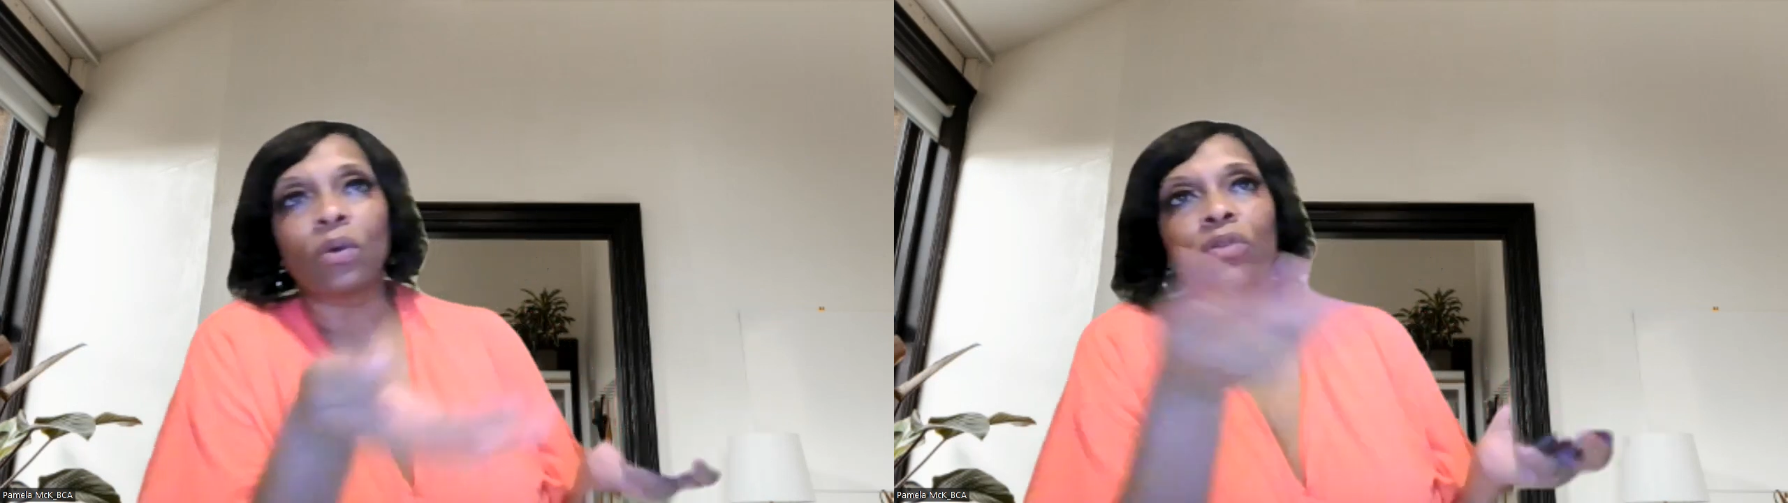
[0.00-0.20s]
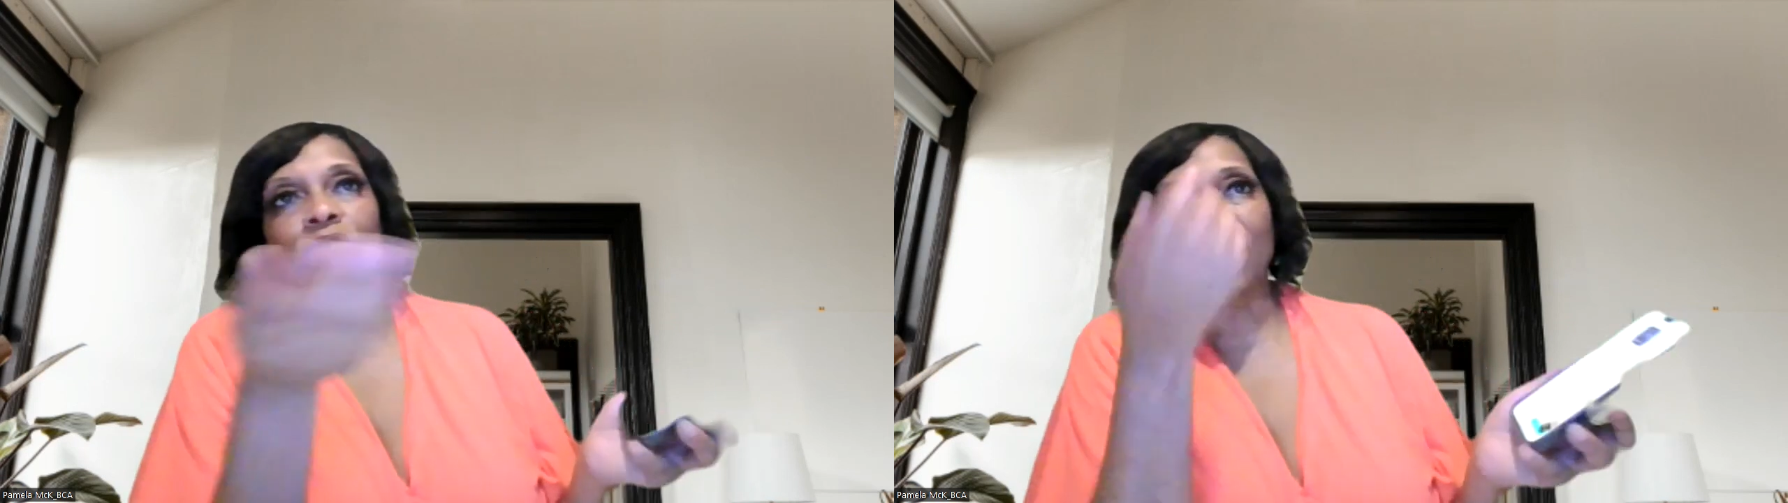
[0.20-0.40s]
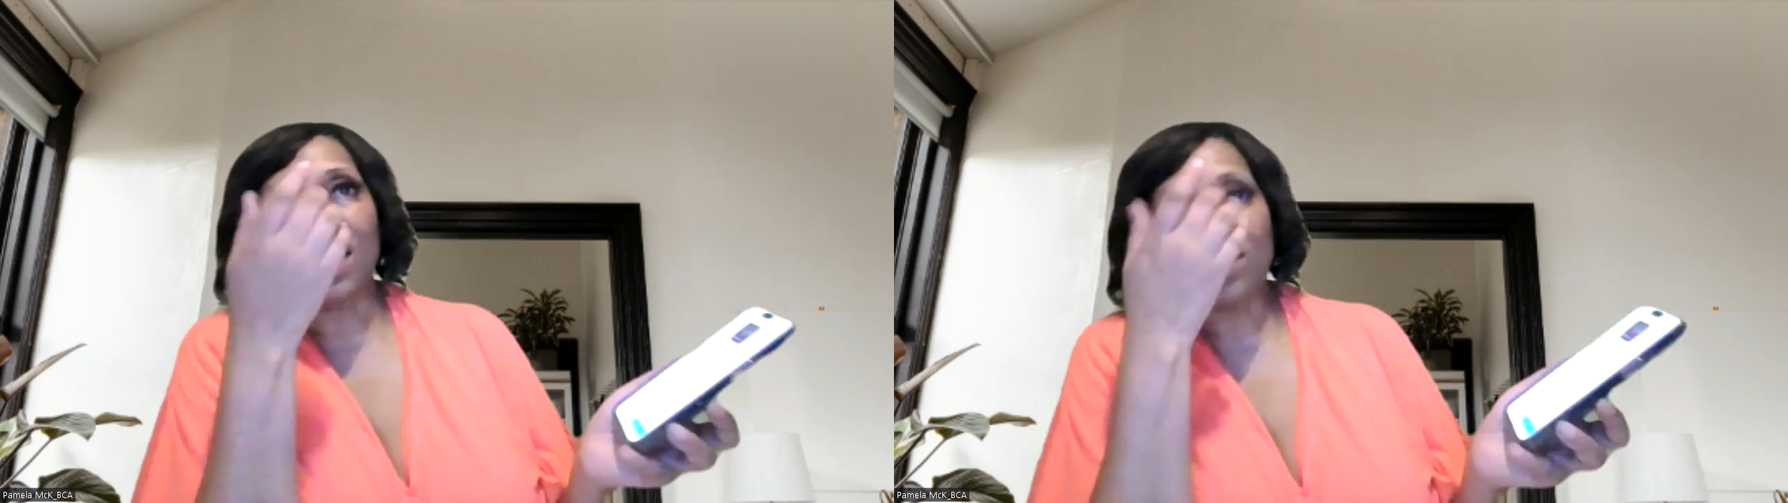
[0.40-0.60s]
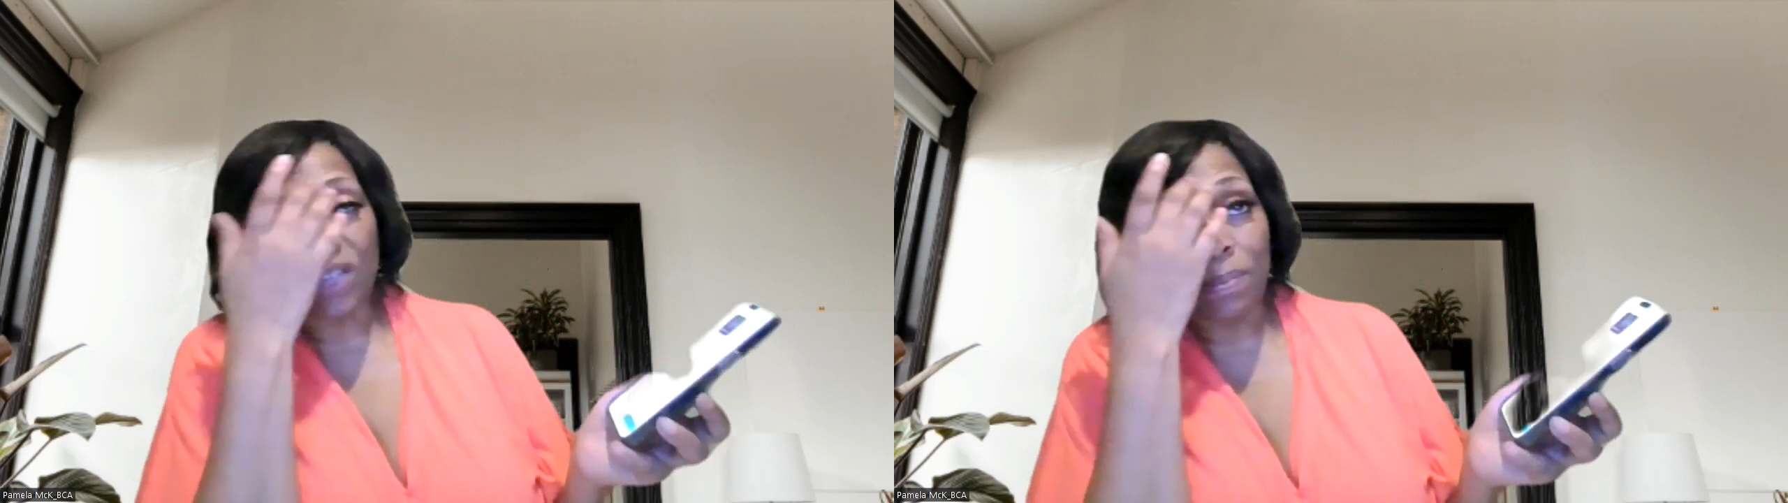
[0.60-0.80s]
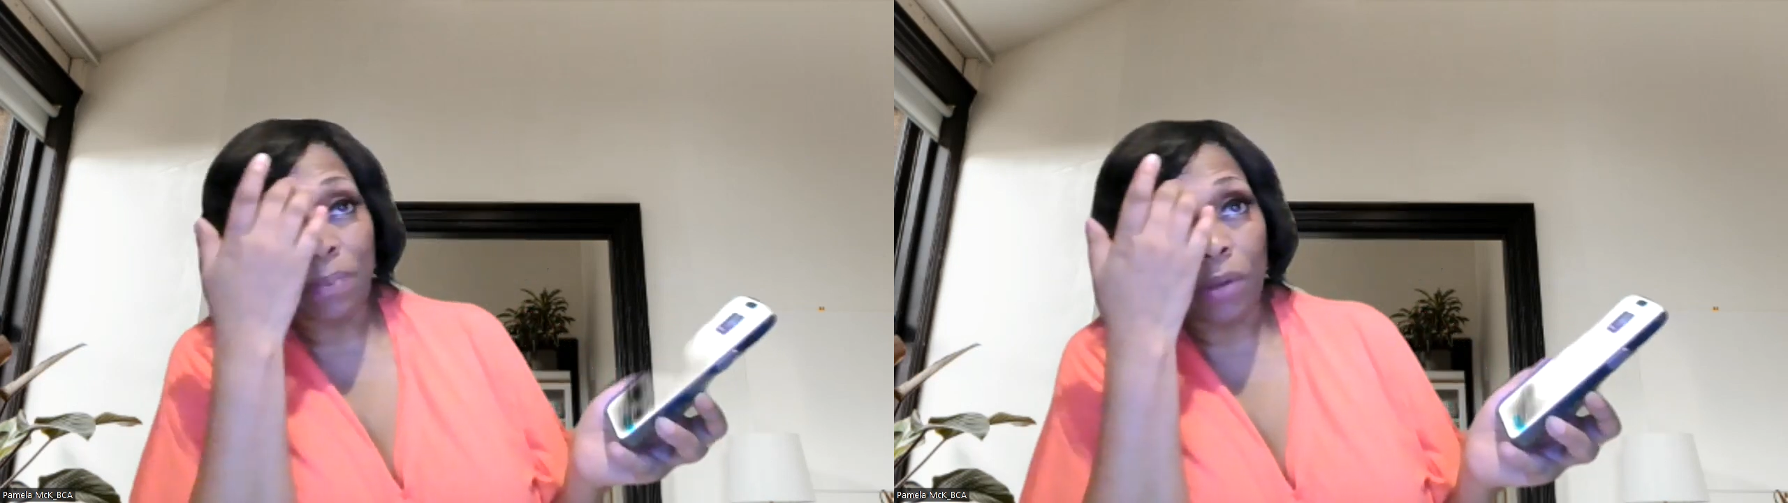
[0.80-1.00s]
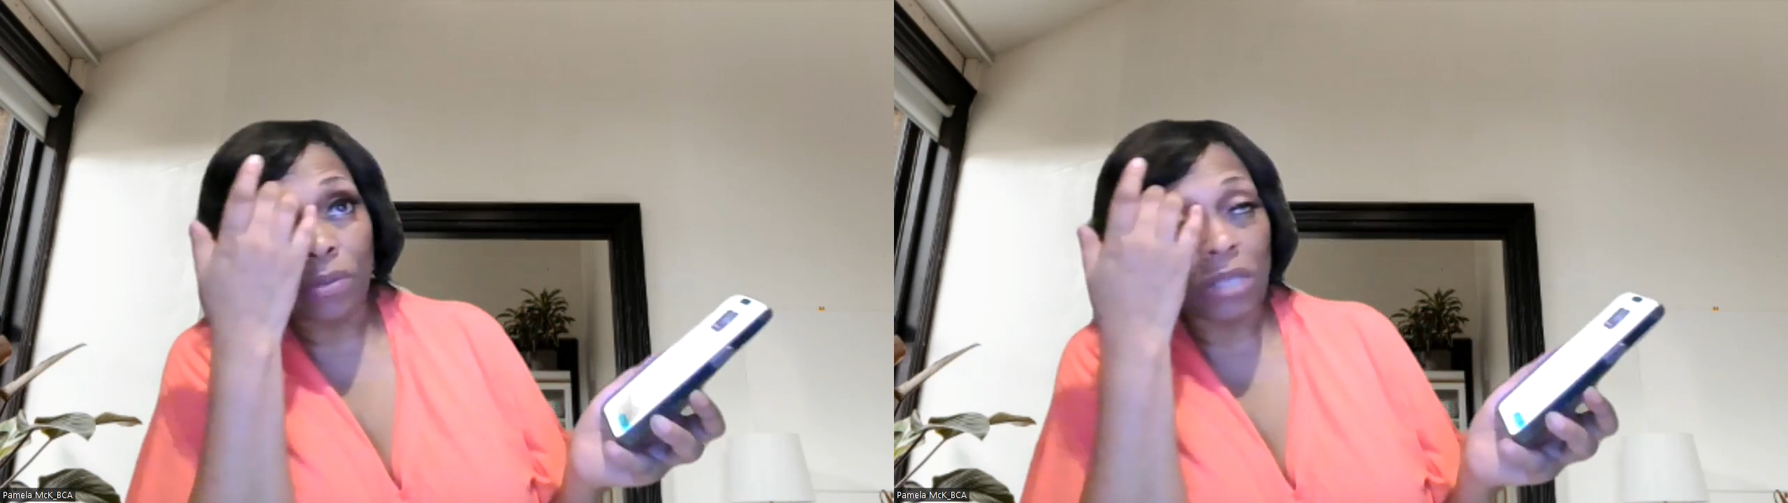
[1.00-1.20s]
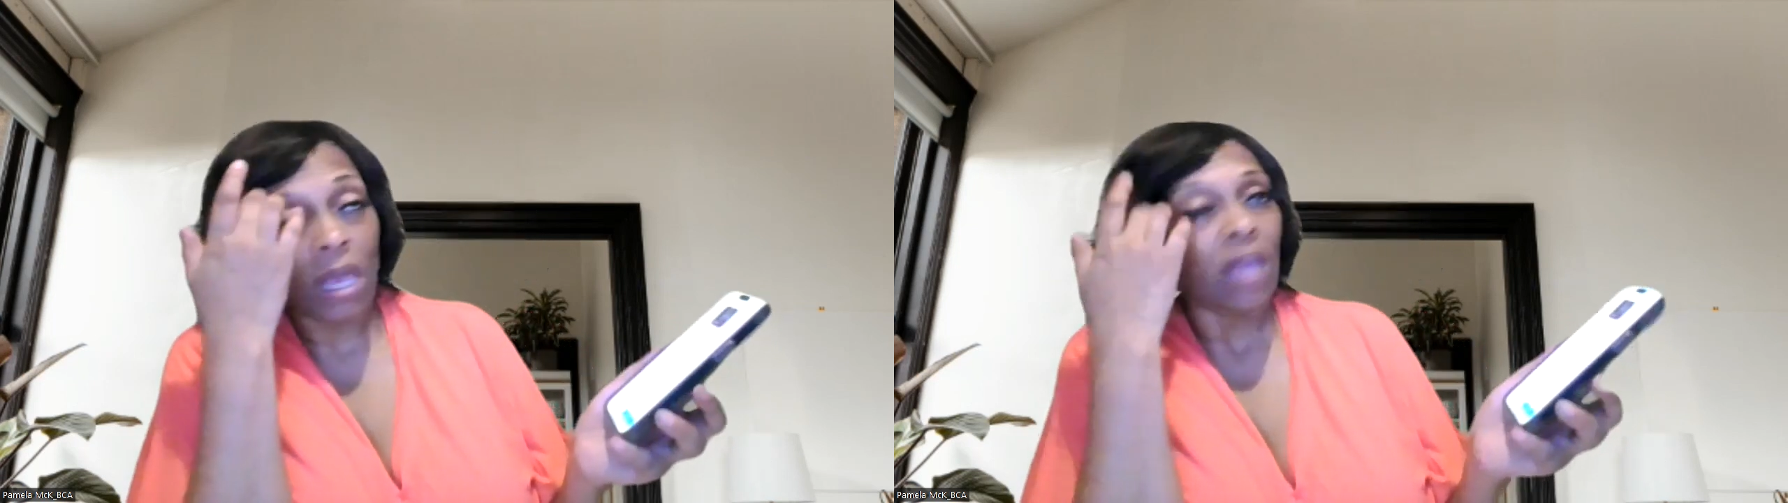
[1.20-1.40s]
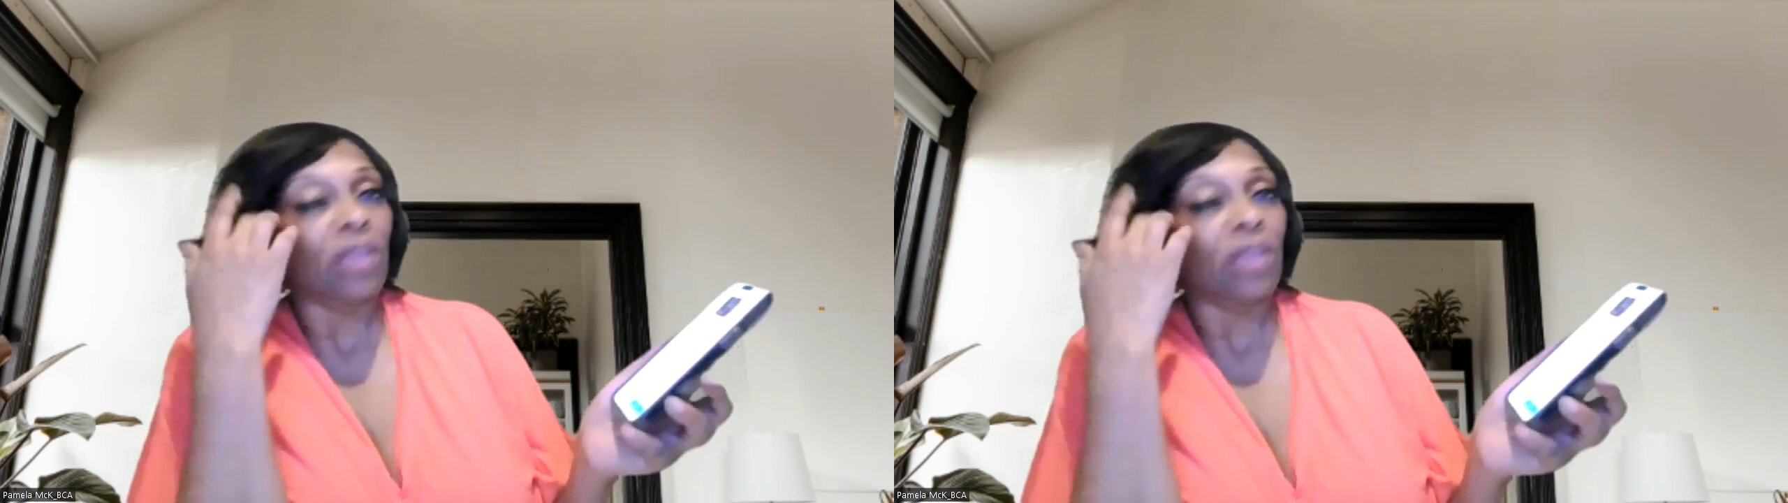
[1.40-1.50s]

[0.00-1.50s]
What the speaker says: or you're scheduling posts,